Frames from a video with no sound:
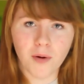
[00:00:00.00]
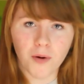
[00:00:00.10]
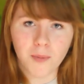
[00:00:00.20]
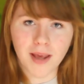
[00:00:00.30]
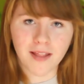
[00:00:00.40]

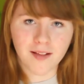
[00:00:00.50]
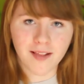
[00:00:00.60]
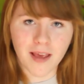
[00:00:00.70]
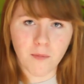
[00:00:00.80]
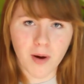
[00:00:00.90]
or Wii the
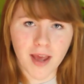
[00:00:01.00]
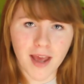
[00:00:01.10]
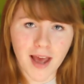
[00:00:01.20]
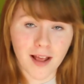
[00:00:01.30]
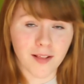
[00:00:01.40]
same way
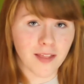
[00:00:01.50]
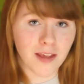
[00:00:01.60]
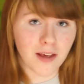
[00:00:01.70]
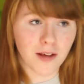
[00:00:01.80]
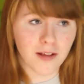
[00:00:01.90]
as
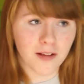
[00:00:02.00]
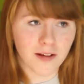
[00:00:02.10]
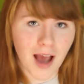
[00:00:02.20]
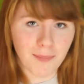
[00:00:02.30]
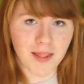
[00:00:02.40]
the
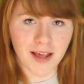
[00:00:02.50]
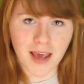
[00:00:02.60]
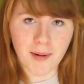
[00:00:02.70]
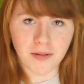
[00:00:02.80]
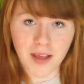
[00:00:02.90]
copy that
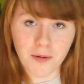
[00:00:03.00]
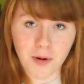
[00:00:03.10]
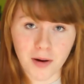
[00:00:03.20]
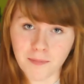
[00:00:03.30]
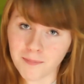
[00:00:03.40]
came out day
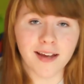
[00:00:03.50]
one.